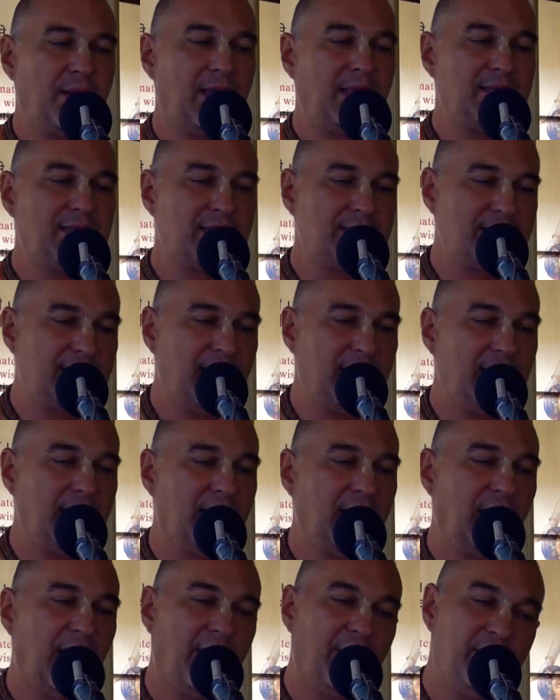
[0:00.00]
by
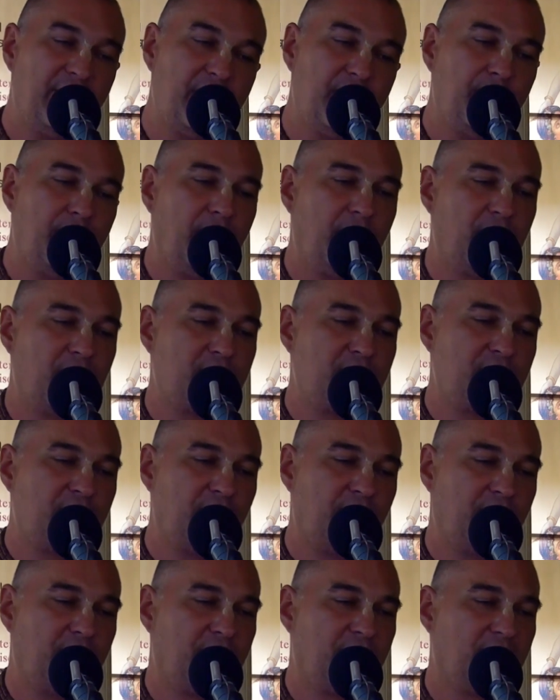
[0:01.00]
understanding everything belongs
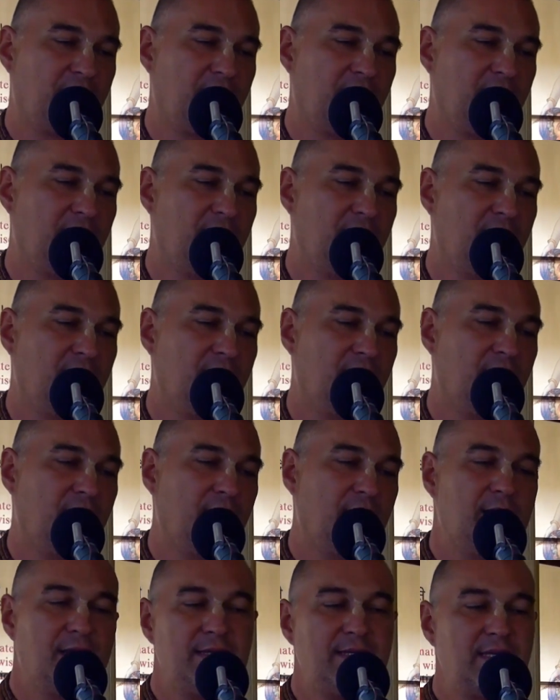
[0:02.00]
to Lord.
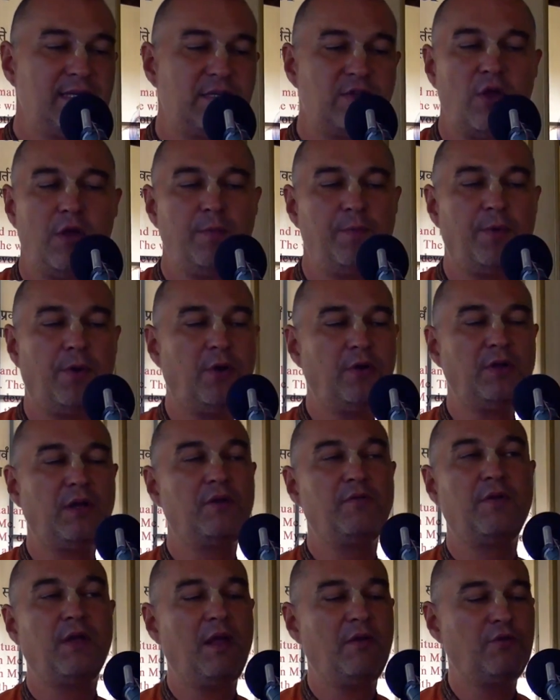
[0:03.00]
This is so
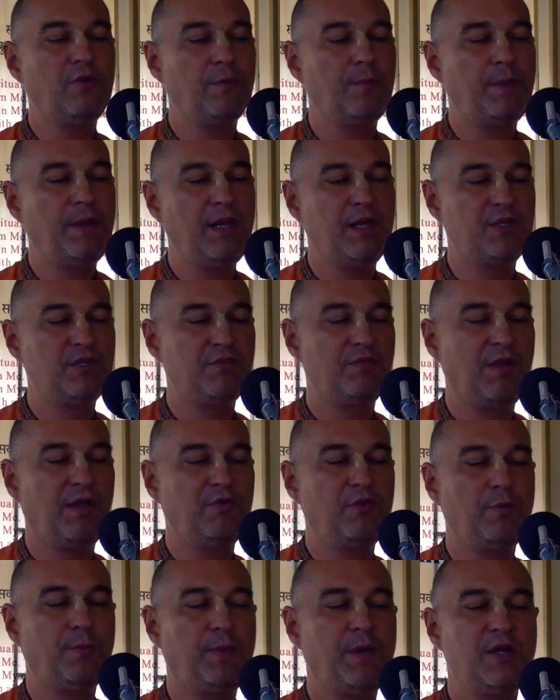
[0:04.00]
important. We have to preach
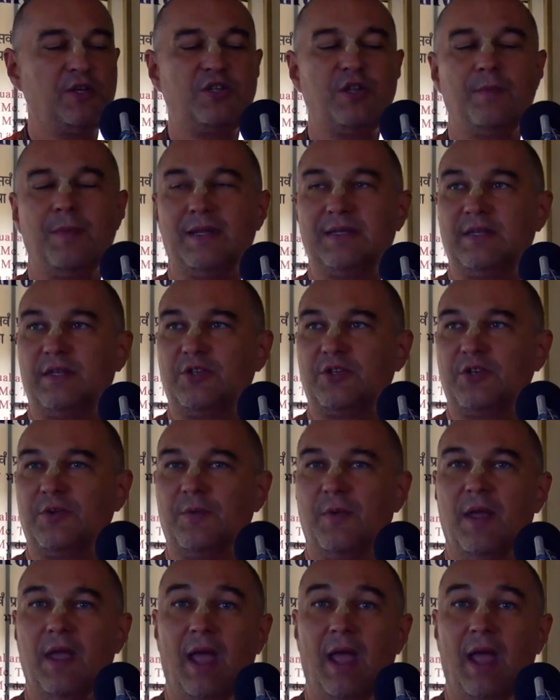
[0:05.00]
the message.